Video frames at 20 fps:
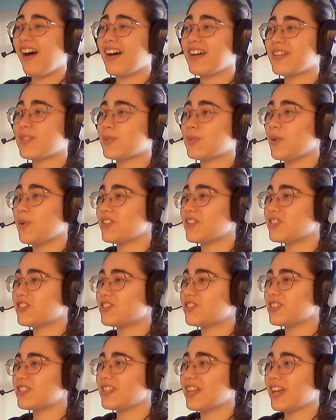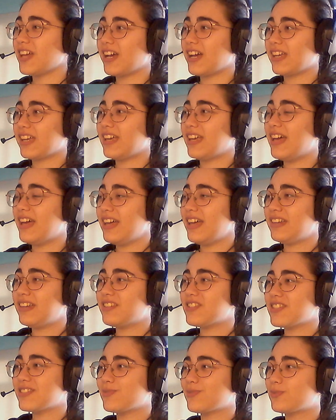swear, she's just like a kid,
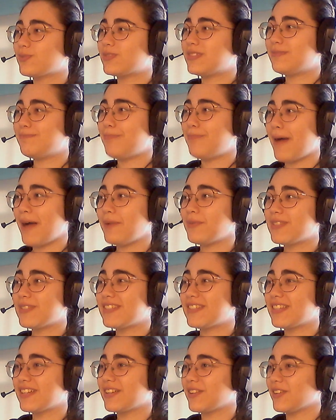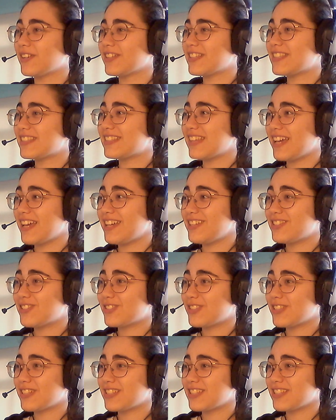just bouncing on
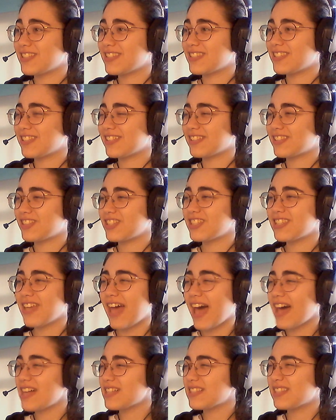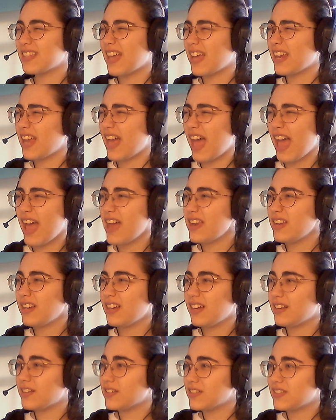stage. Just has
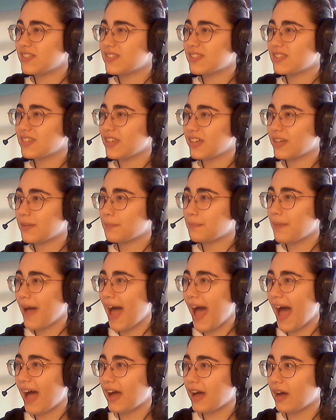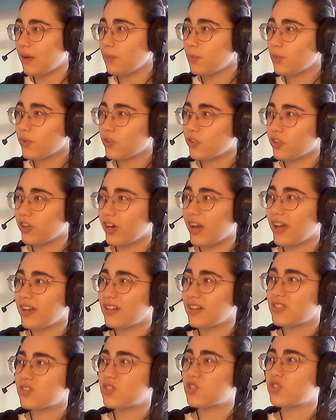endless like power
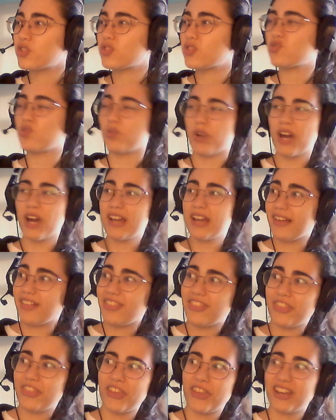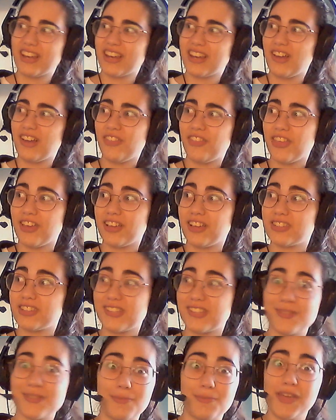and strength, and nothing
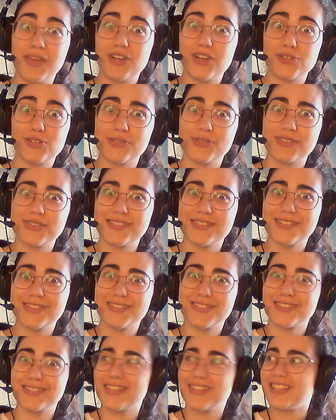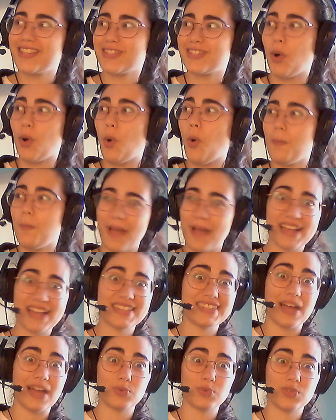disappears. It's all
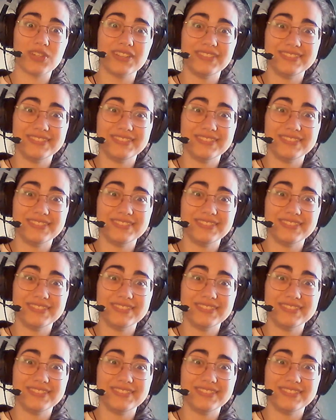maxed out.